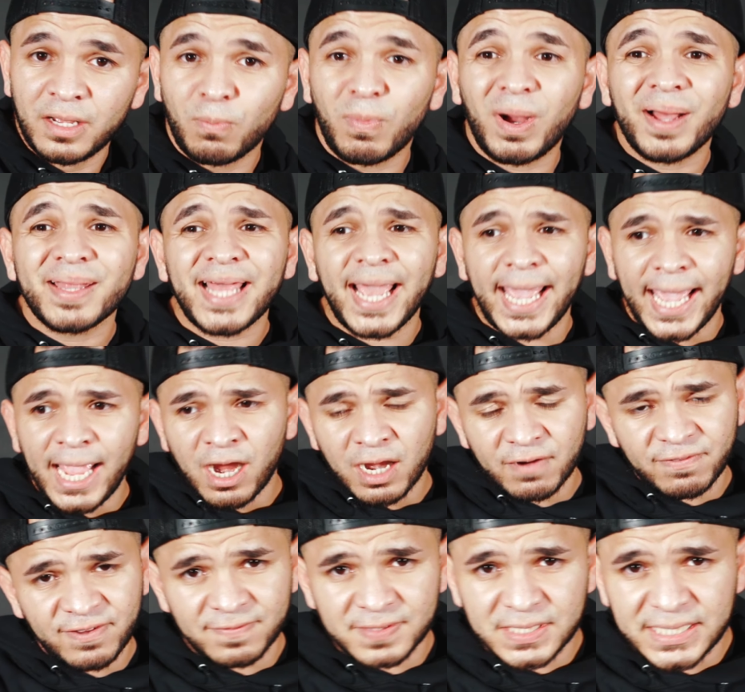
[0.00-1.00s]
While the
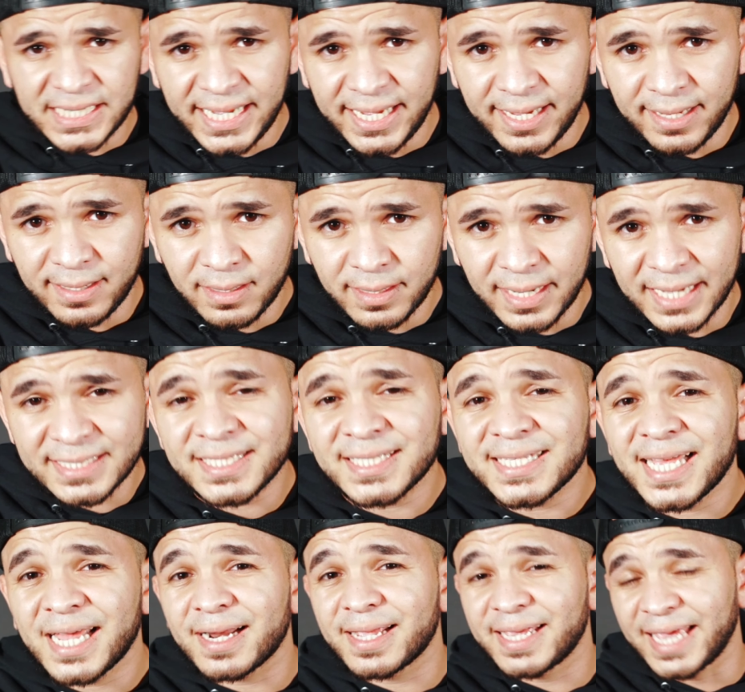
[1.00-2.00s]
AR-15 is
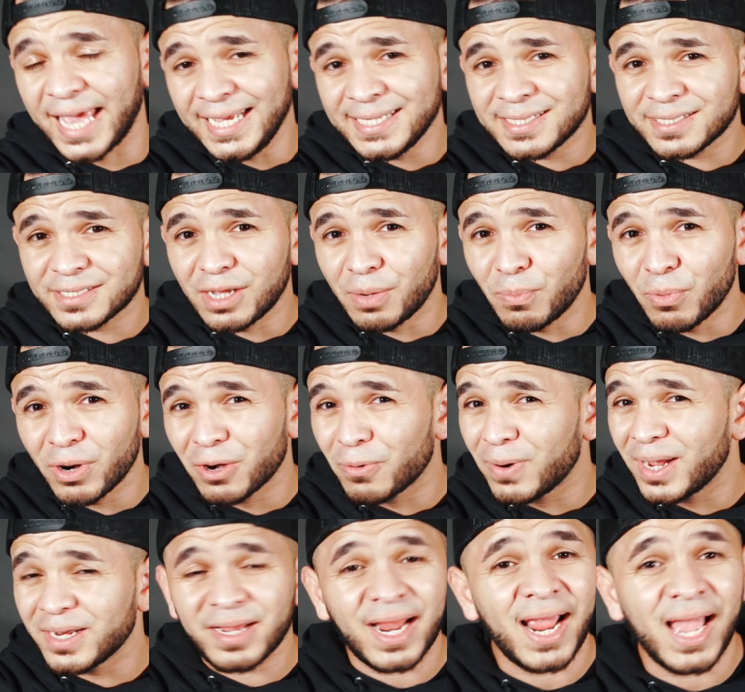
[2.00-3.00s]
inside a case somewhere
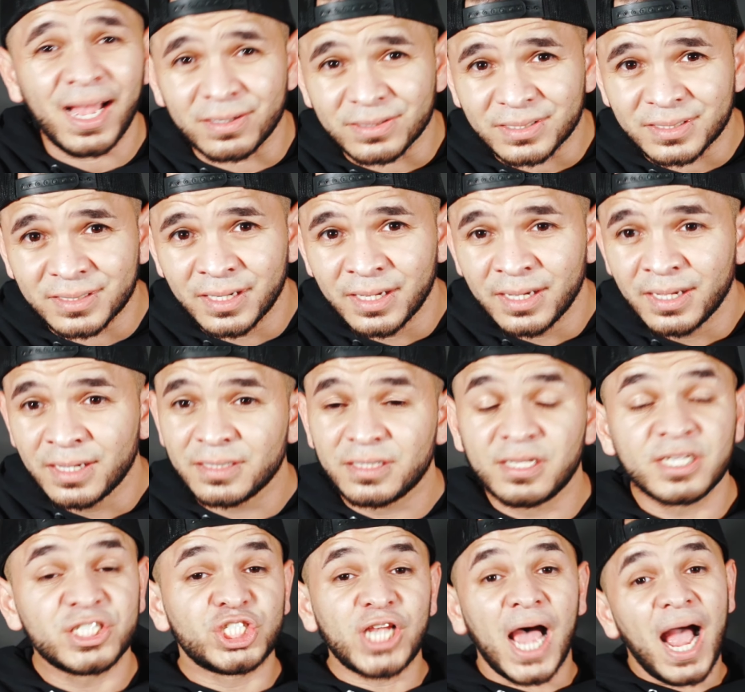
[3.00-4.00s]
around your house,
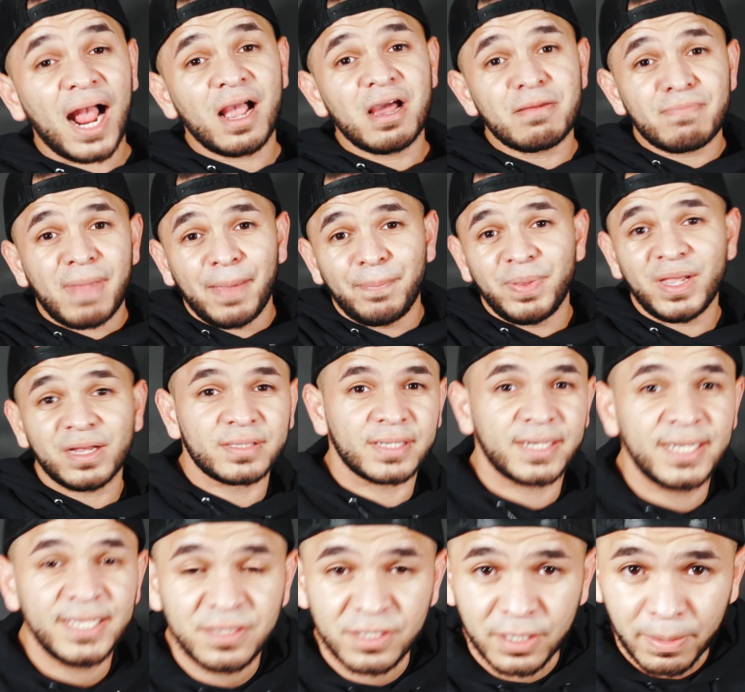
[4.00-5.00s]
the shotgun might be
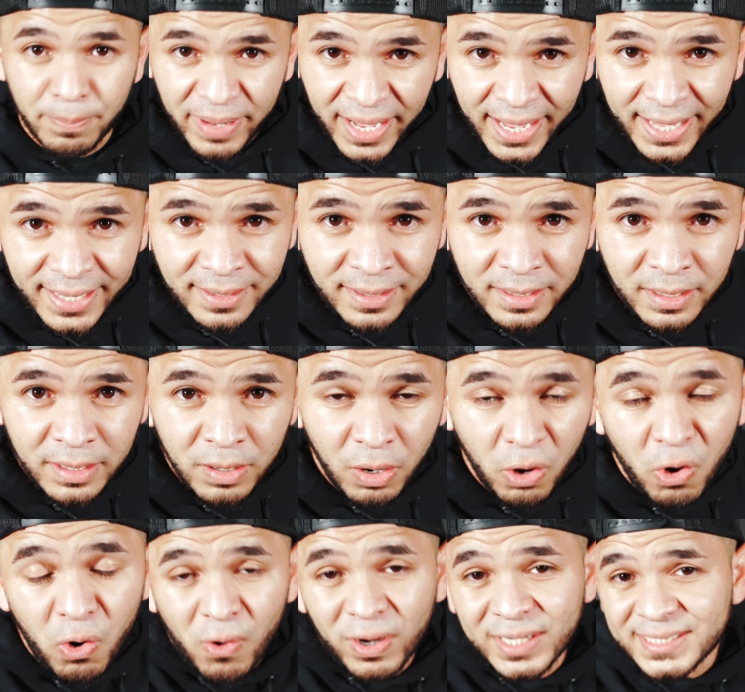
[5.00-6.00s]
underneath your bed
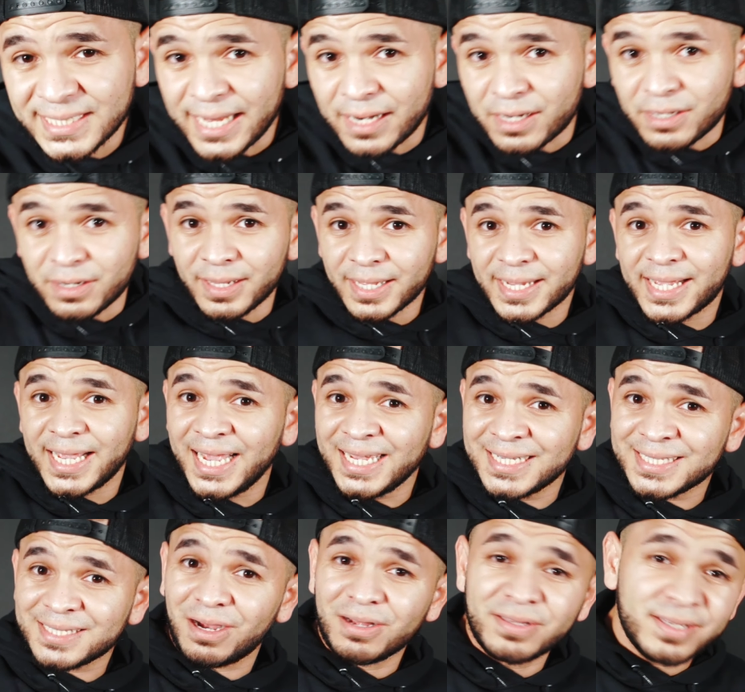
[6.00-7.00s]
or inside another
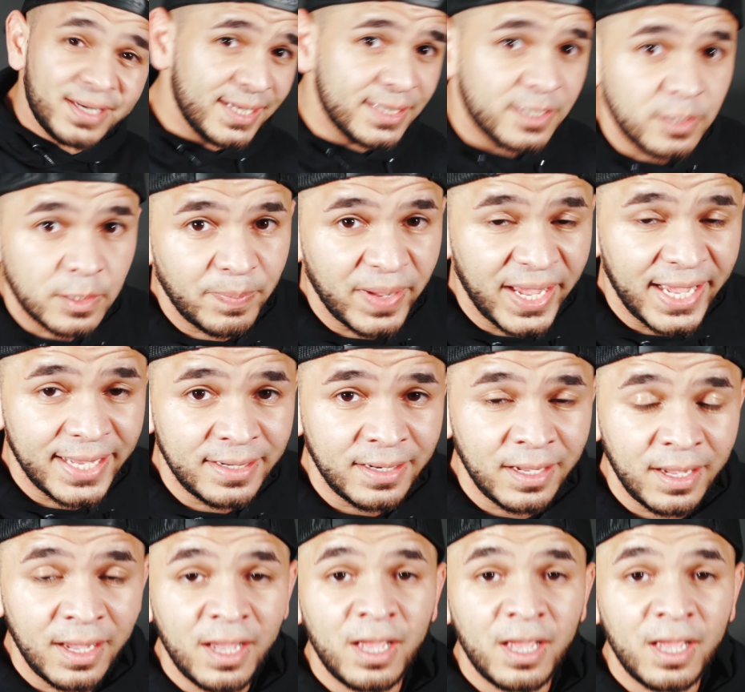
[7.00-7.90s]
case underneath your bed.